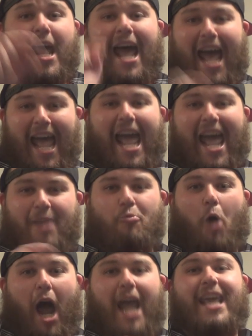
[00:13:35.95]
at
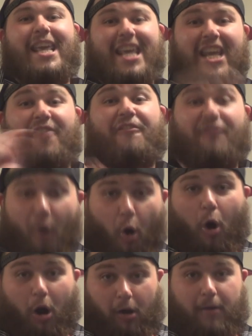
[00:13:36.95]

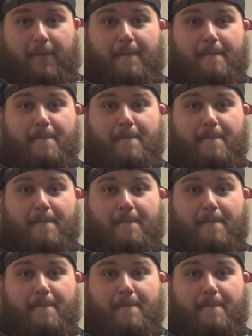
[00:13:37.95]
NYE4.